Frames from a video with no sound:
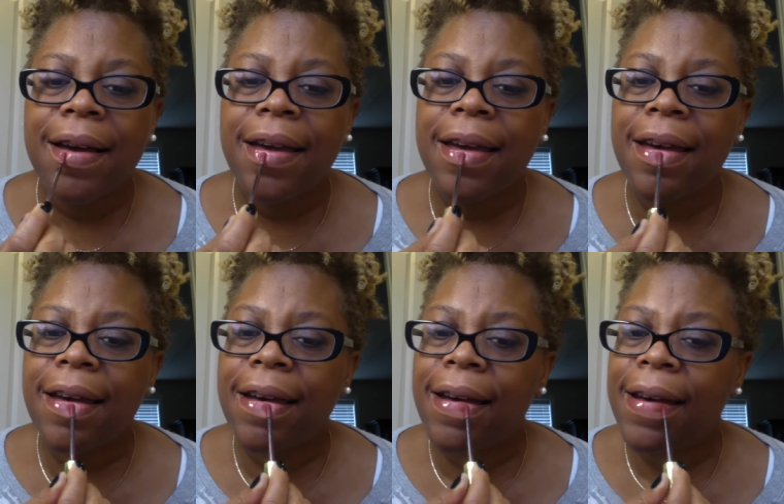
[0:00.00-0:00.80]

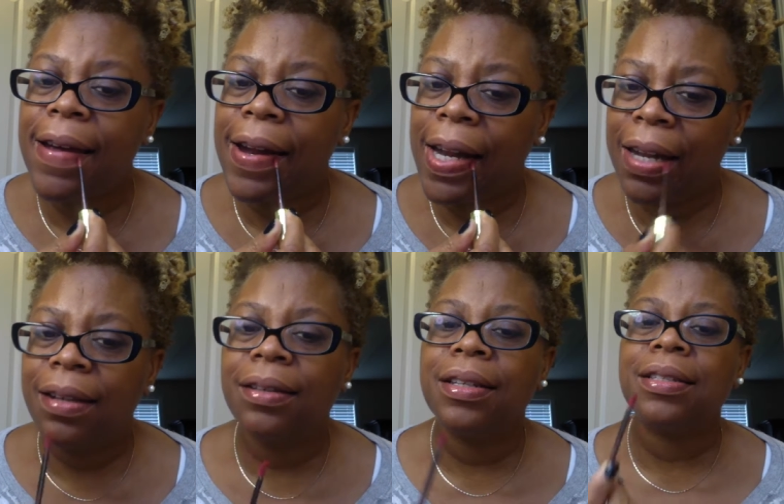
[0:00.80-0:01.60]
And
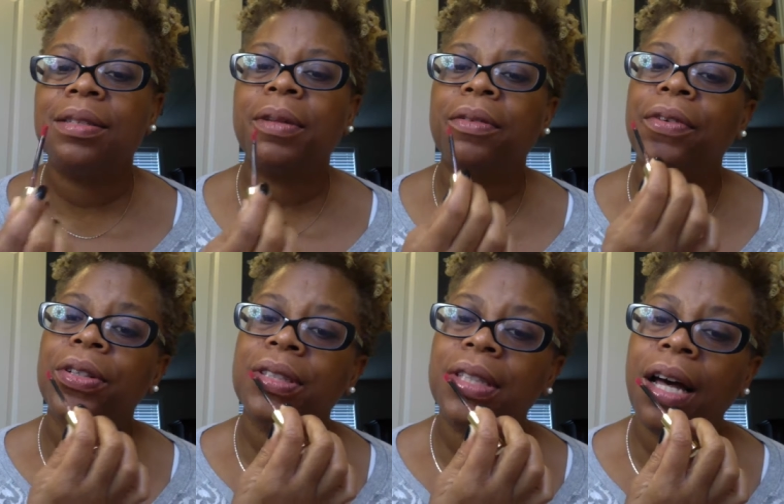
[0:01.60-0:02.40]
this is my
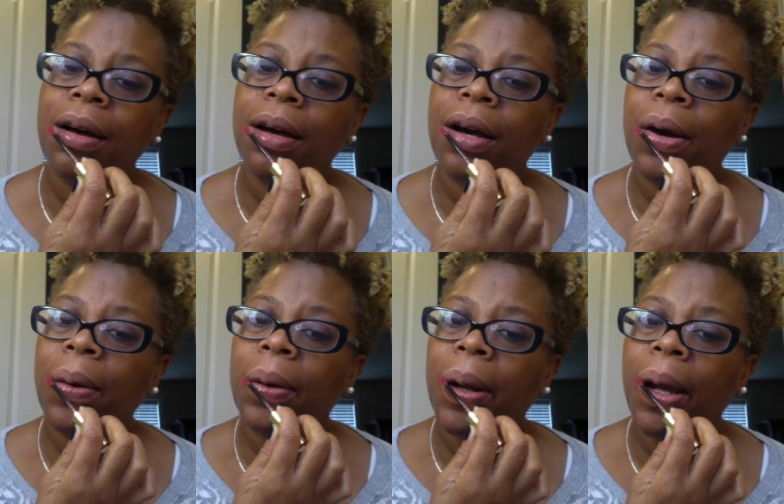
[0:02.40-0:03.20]
first top
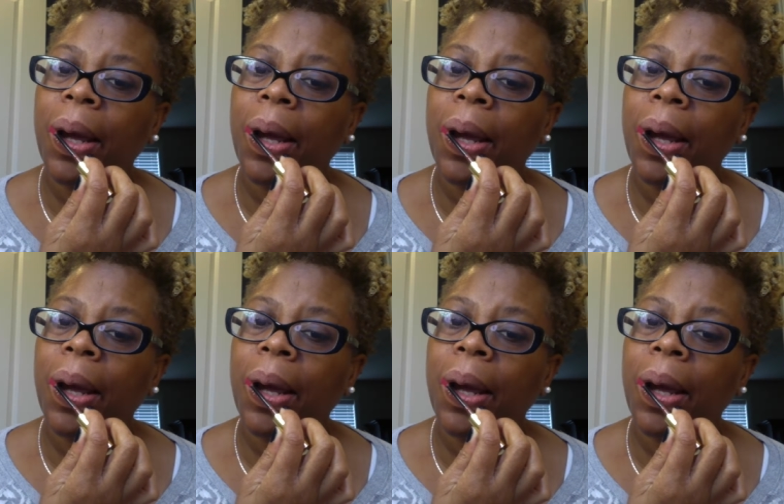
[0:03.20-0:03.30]
coat.